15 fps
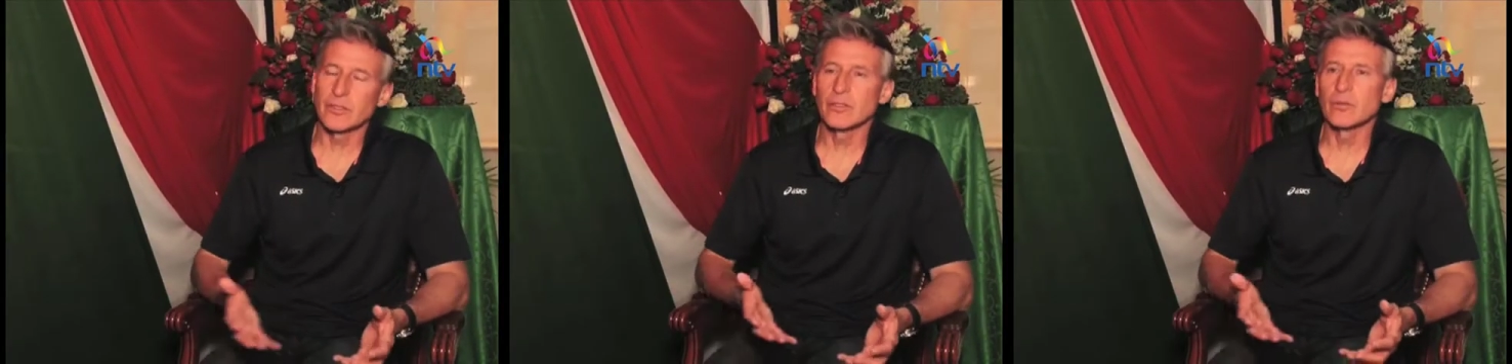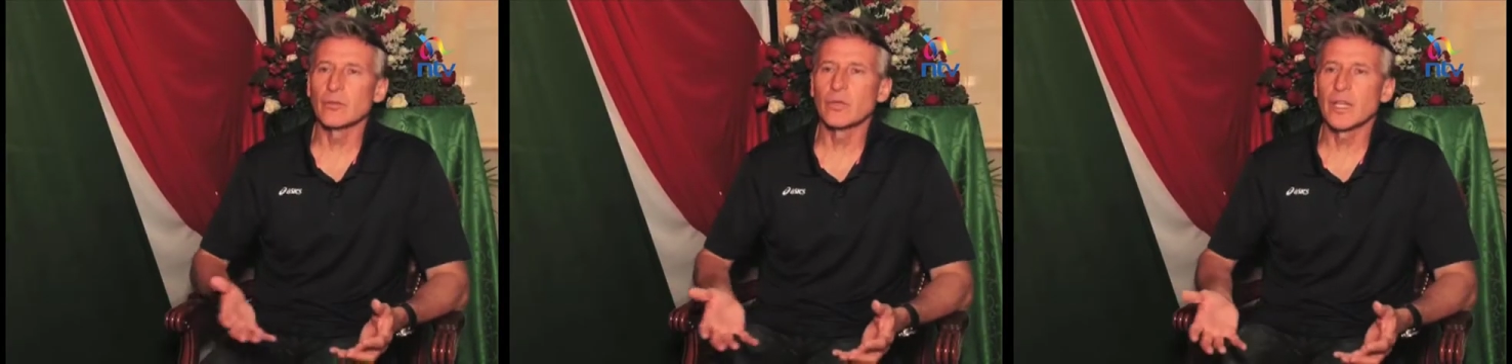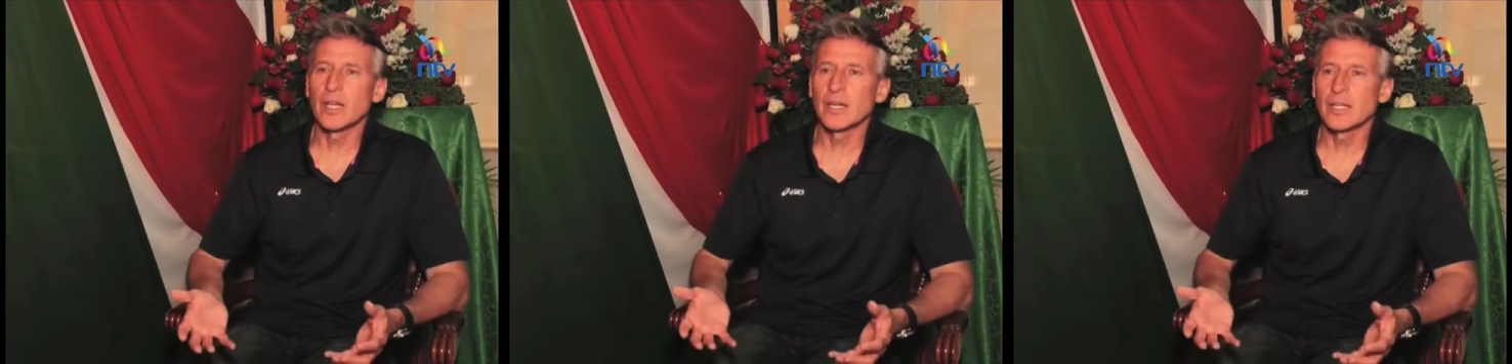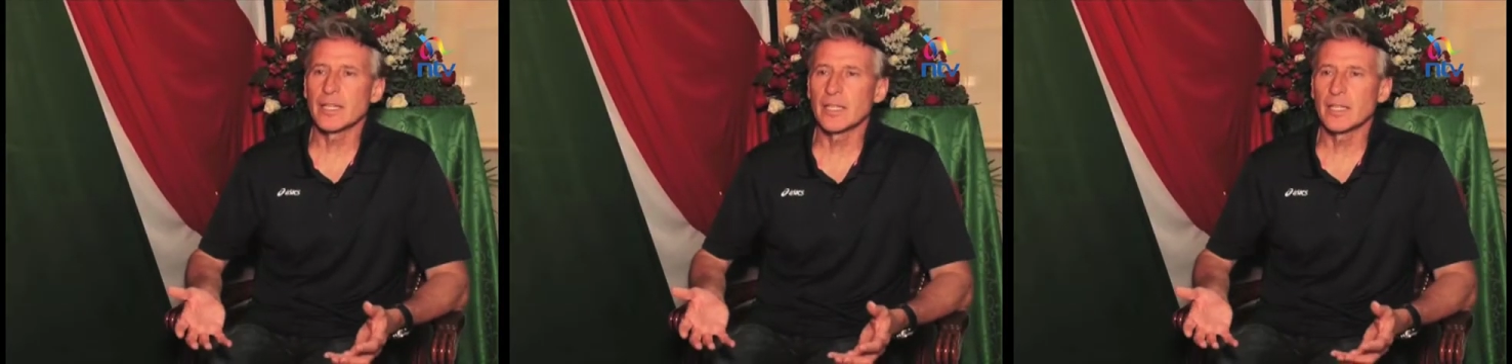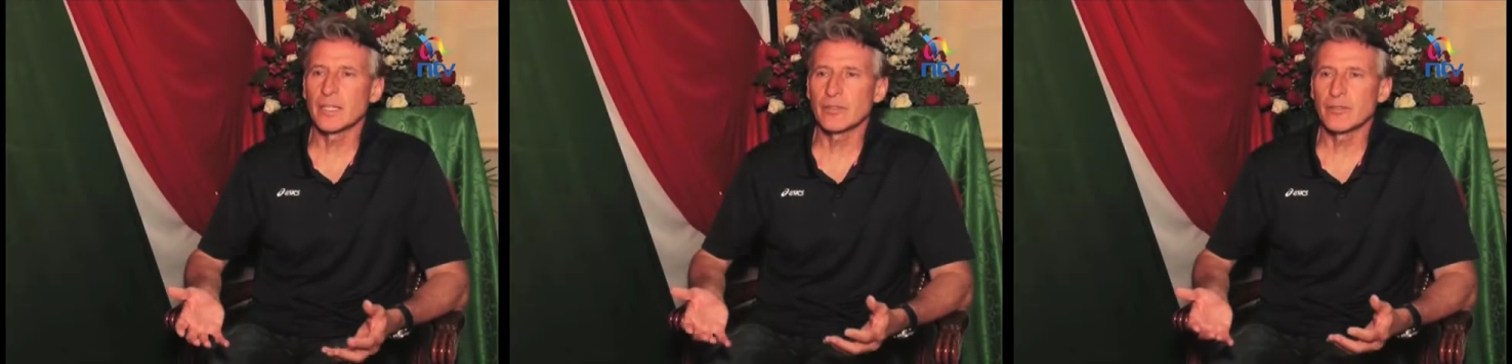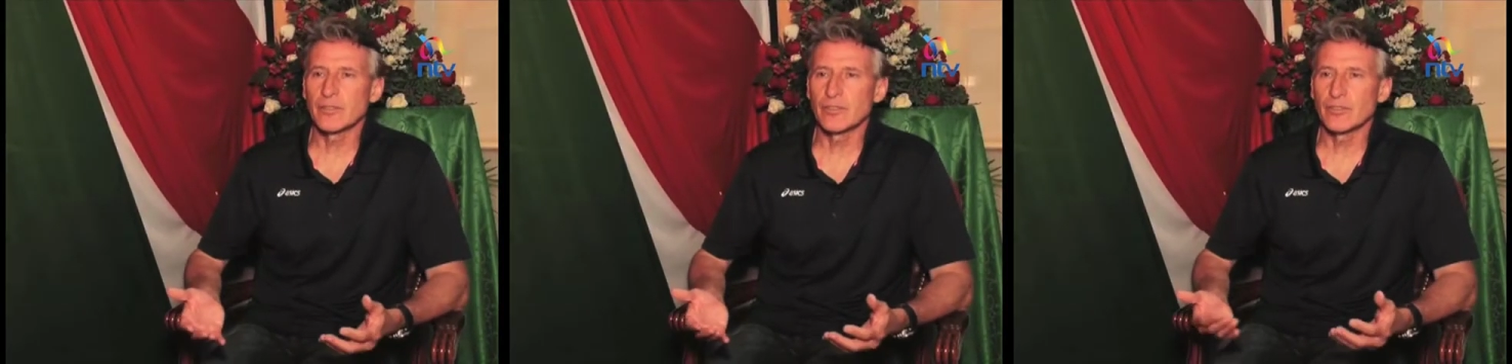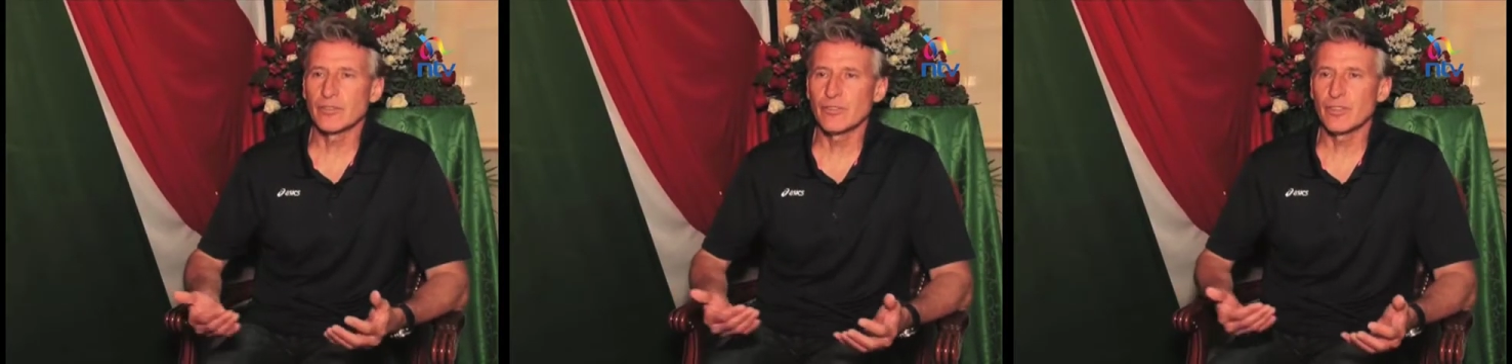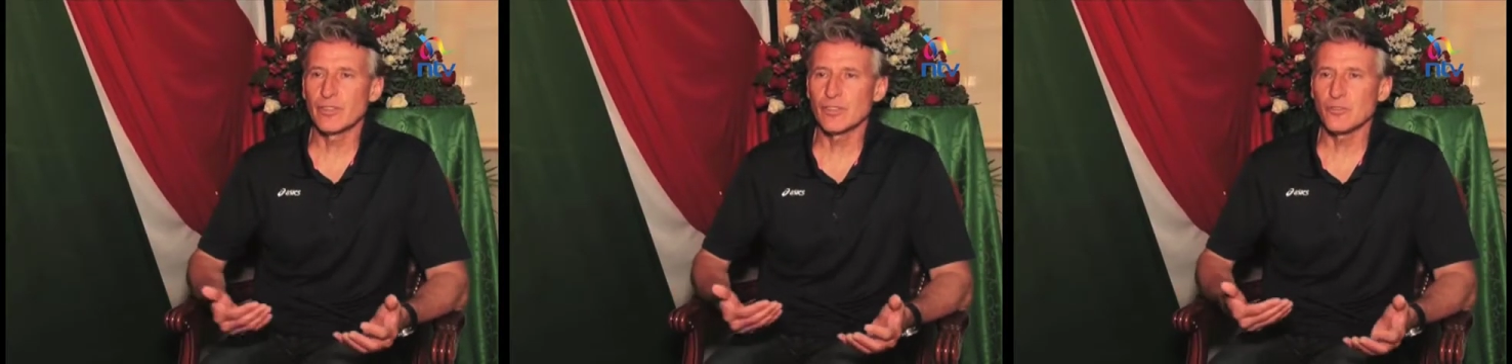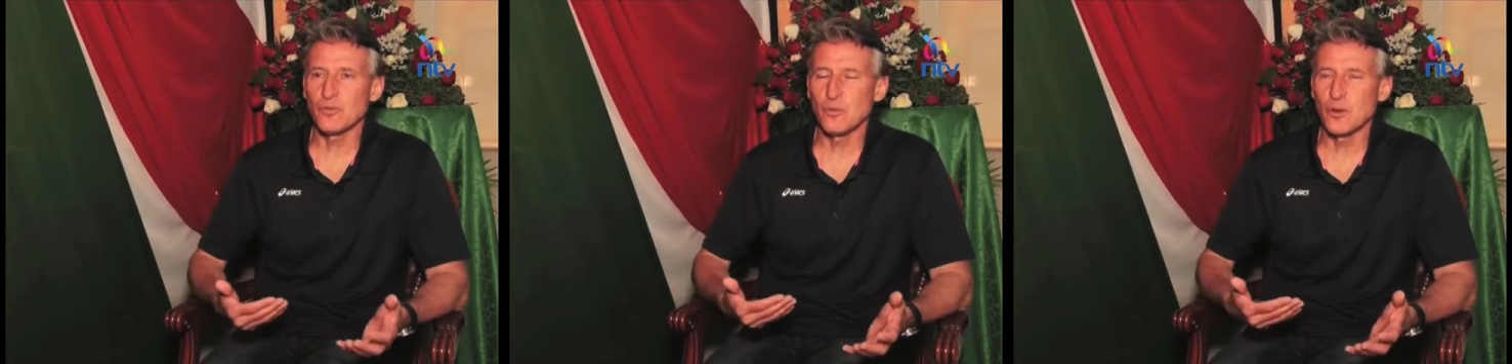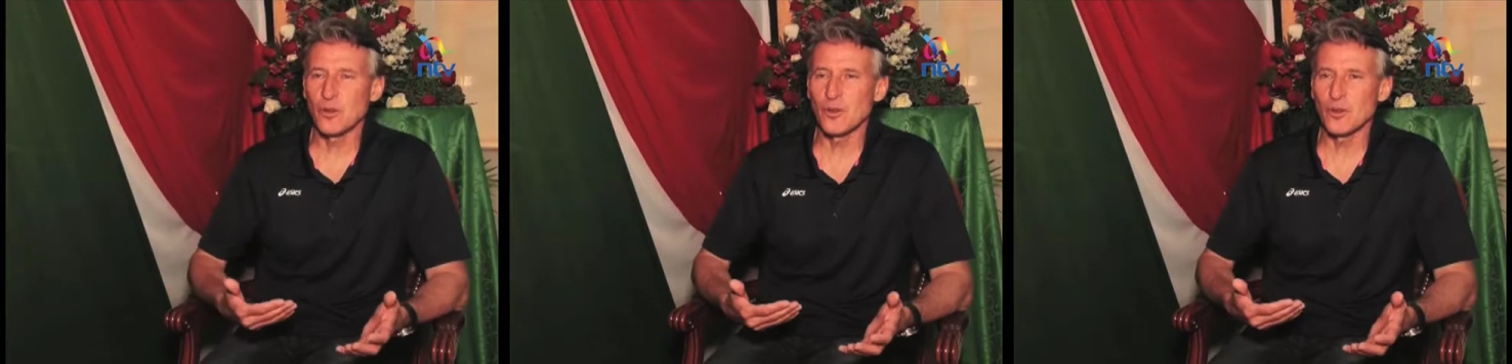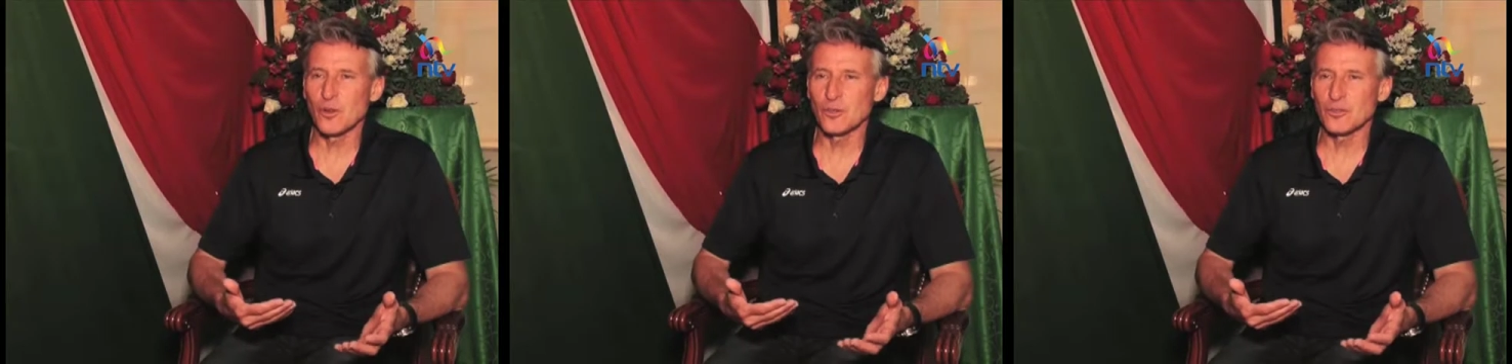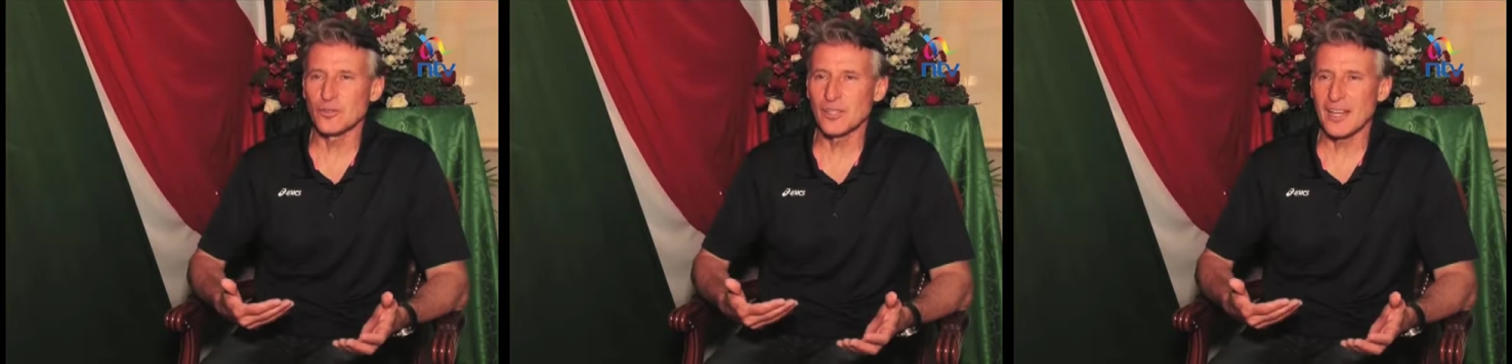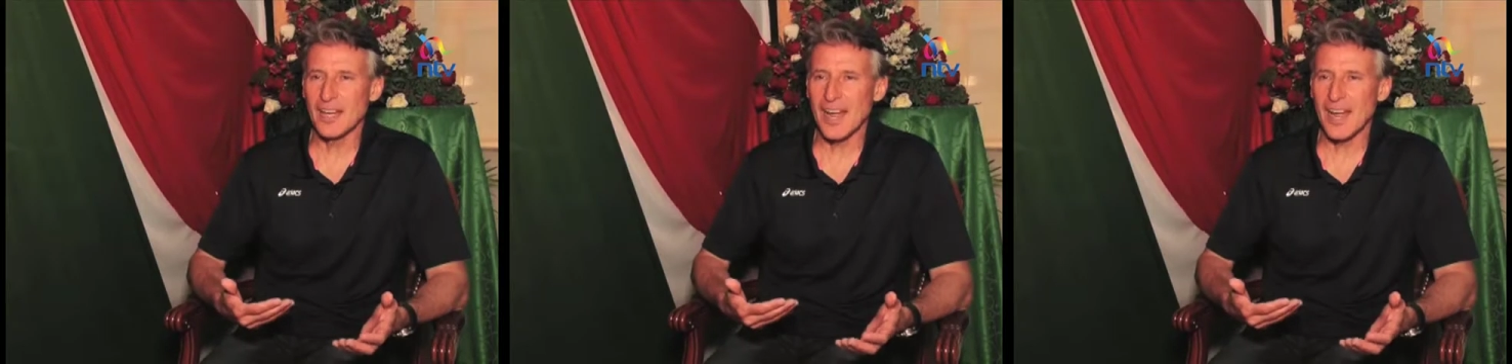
that we are here for the first World